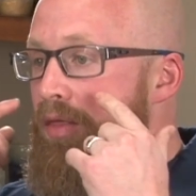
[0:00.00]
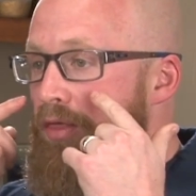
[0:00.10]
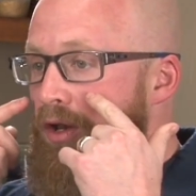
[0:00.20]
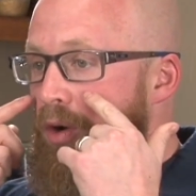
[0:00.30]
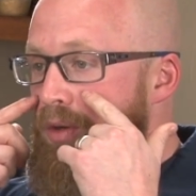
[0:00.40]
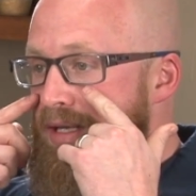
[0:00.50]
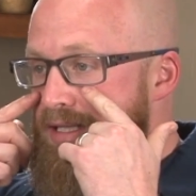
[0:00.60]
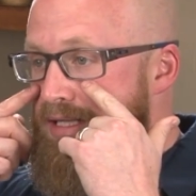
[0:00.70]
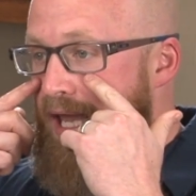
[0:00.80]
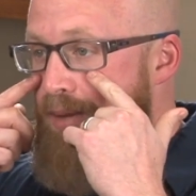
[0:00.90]
the only
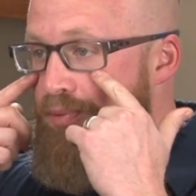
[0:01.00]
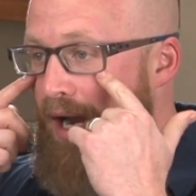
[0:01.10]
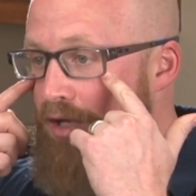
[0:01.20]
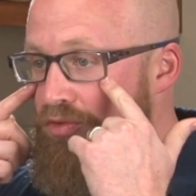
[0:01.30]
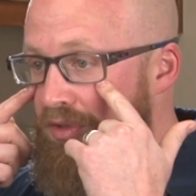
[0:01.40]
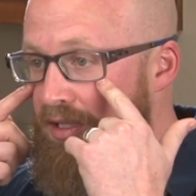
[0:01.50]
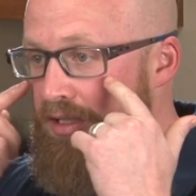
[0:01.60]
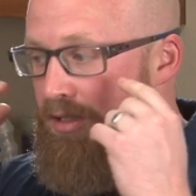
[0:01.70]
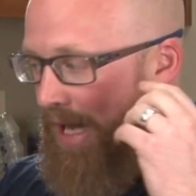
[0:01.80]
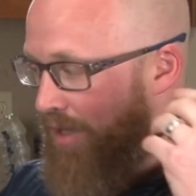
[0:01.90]
escape routes
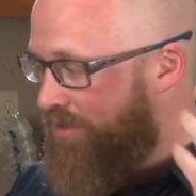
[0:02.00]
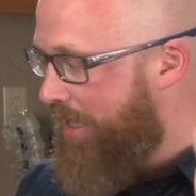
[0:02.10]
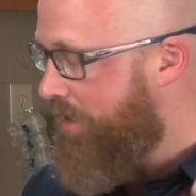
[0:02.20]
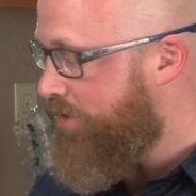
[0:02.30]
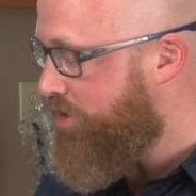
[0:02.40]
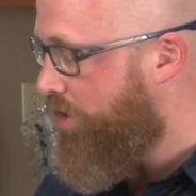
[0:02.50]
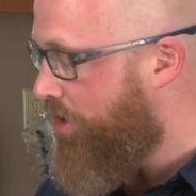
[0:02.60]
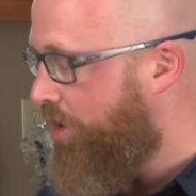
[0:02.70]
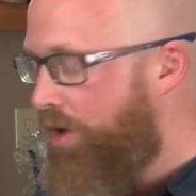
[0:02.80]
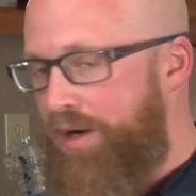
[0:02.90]
really outside of the
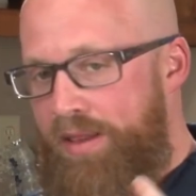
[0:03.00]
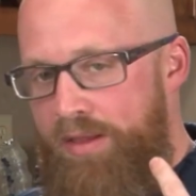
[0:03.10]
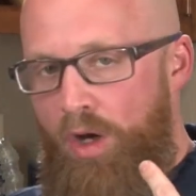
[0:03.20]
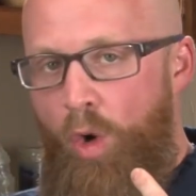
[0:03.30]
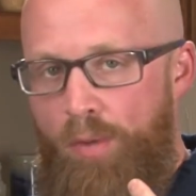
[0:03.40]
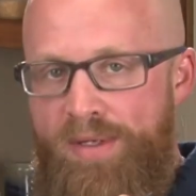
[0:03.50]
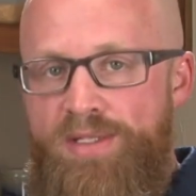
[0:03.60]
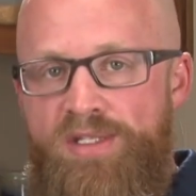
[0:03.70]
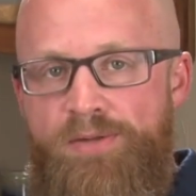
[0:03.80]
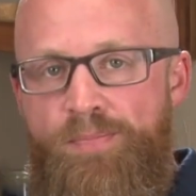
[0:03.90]
skull are in the
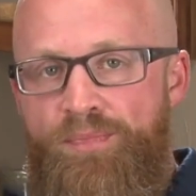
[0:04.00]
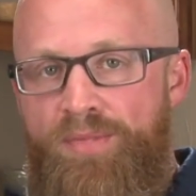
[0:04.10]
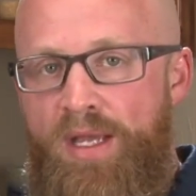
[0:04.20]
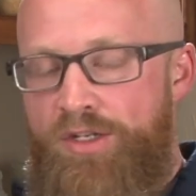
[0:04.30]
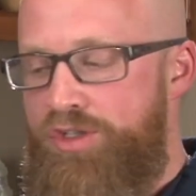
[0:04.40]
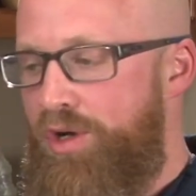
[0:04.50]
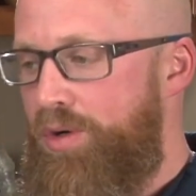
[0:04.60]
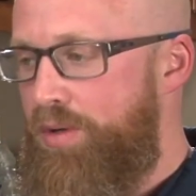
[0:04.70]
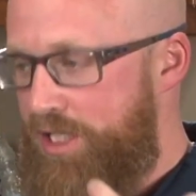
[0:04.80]
orbits. And so,